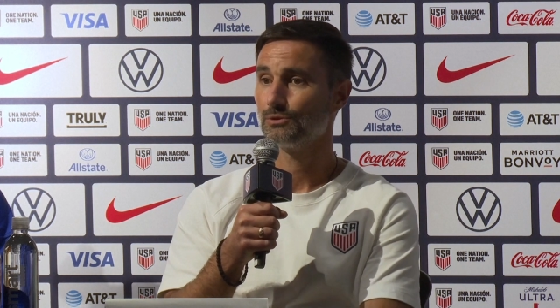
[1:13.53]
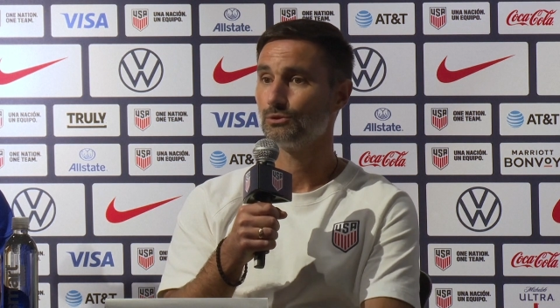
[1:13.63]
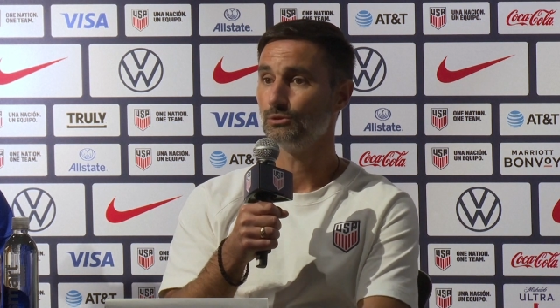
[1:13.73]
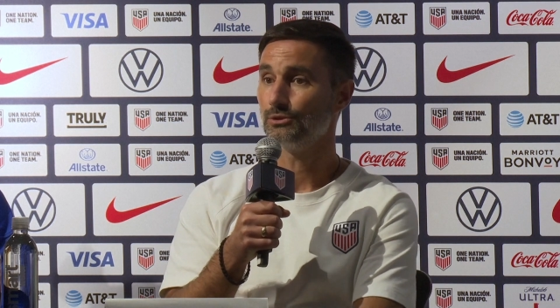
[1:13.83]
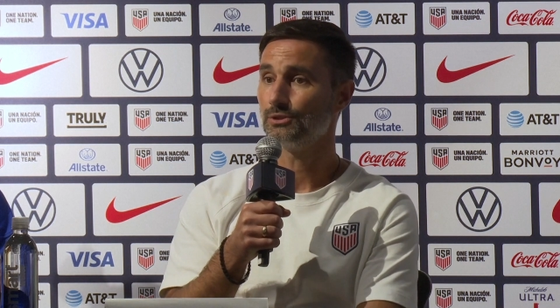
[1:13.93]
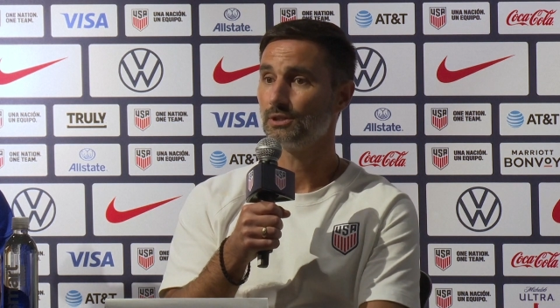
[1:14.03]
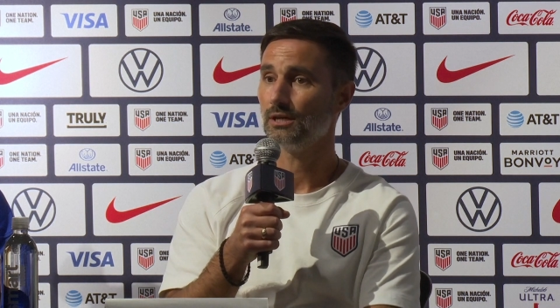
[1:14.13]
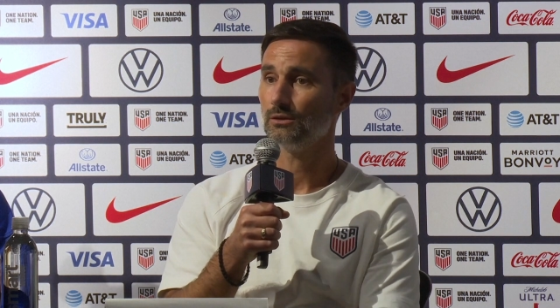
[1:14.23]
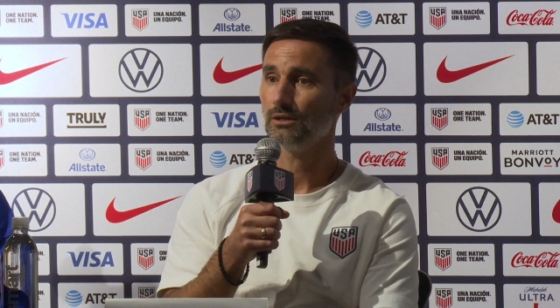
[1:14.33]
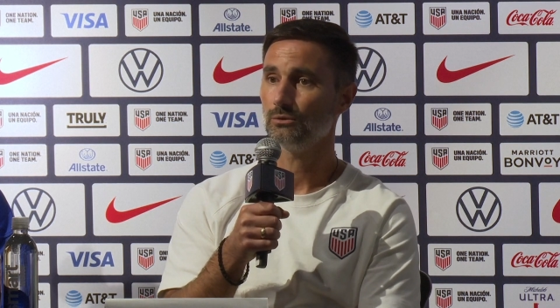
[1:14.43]
to learn
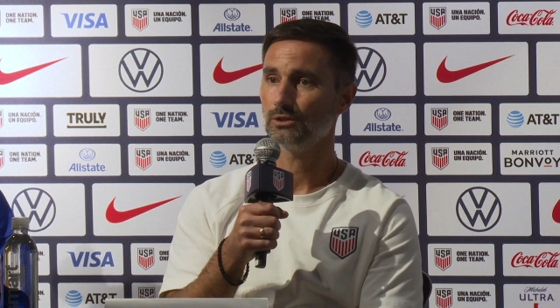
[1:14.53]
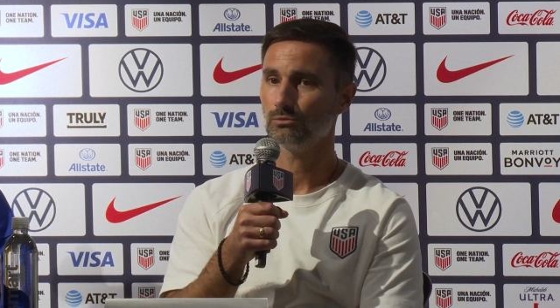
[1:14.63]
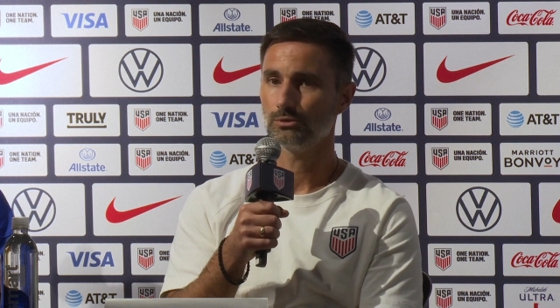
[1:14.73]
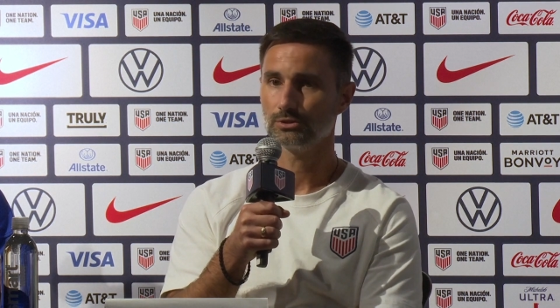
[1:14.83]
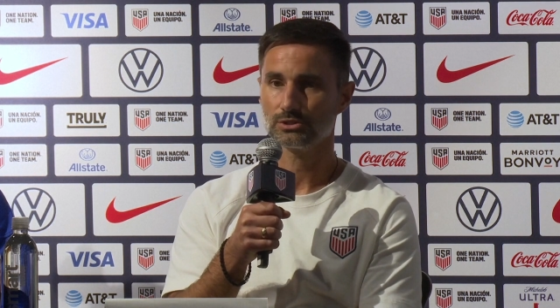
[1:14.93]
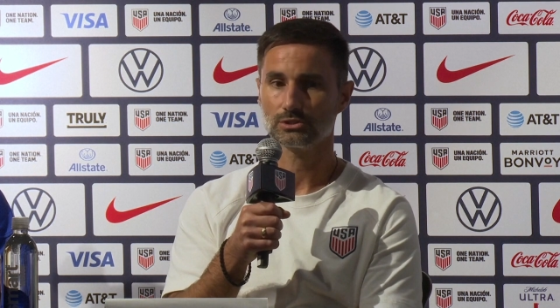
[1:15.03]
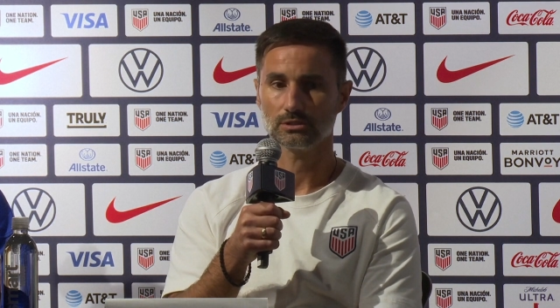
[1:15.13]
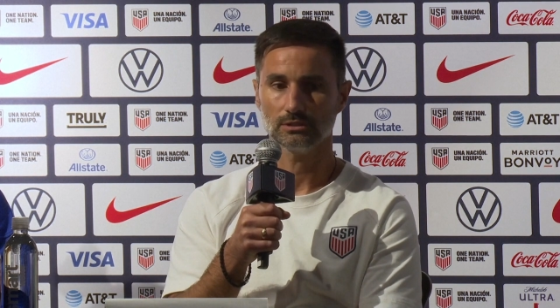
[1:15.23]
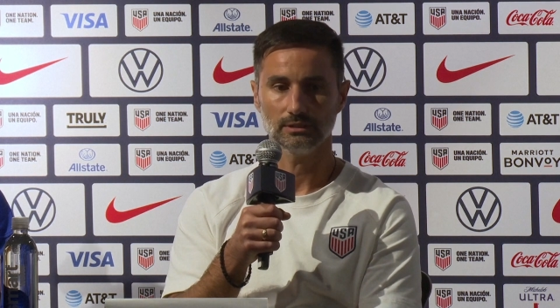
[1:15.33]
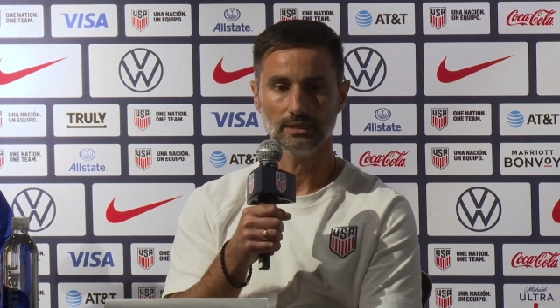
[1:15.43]
how, how that works.
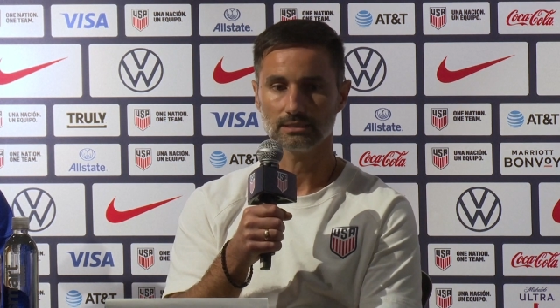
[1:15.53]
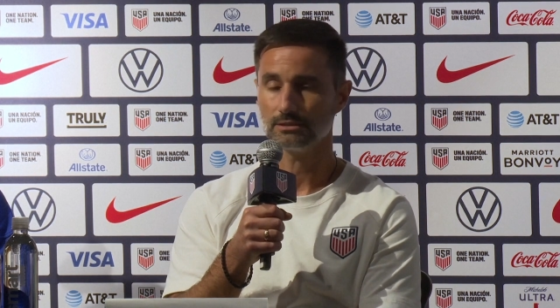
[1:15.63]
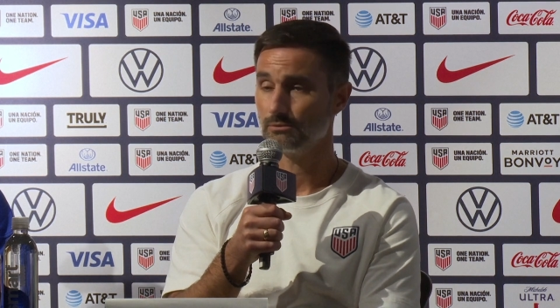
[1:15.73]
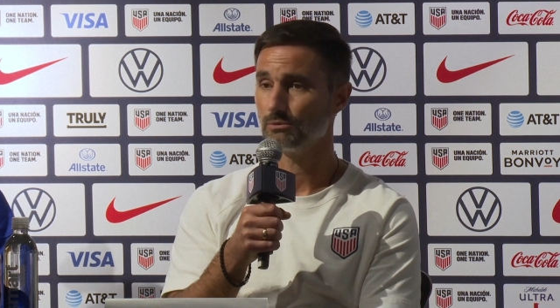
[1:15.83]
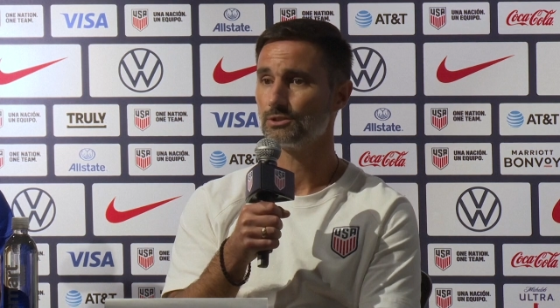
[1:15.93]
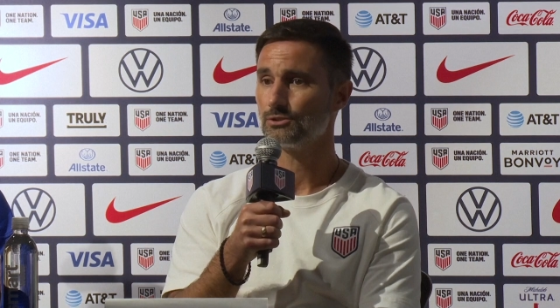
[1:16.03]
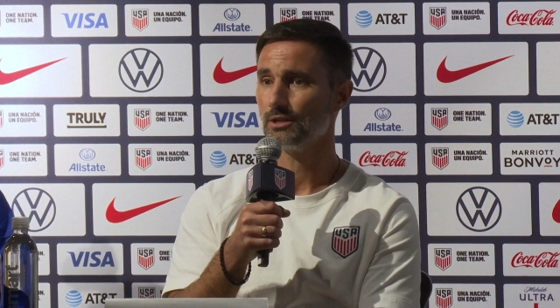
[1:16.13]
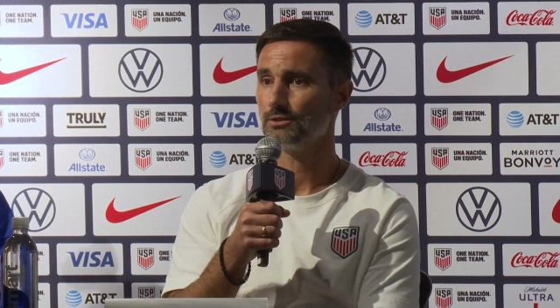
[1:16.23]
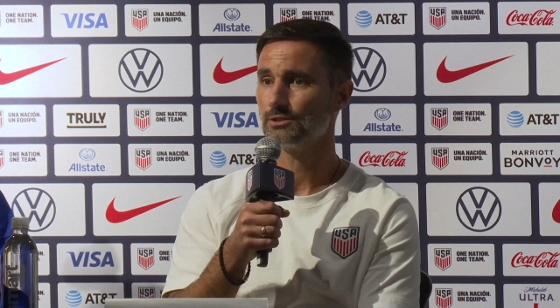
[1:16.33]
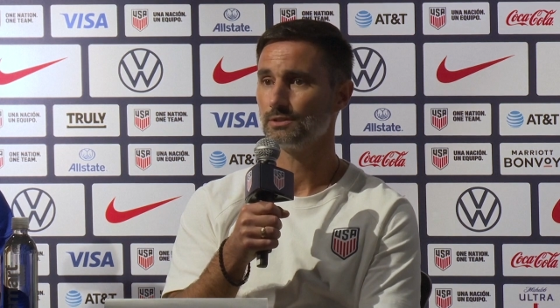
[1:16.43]
Uh, yes, there was
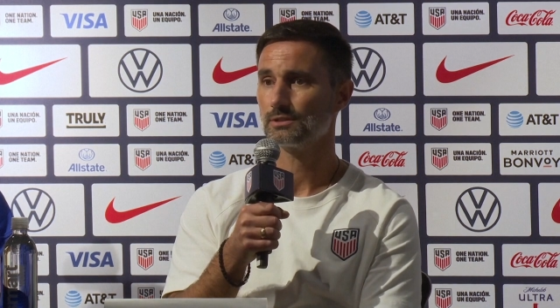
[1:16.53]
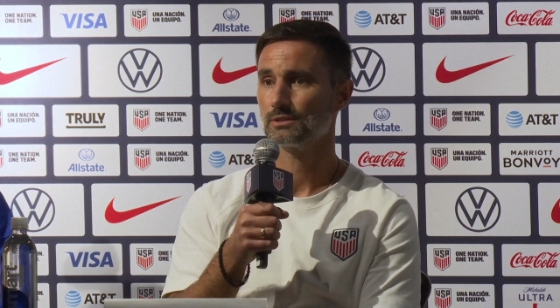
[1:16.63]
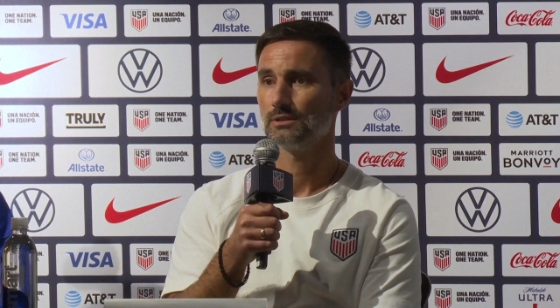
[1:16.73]
challenges,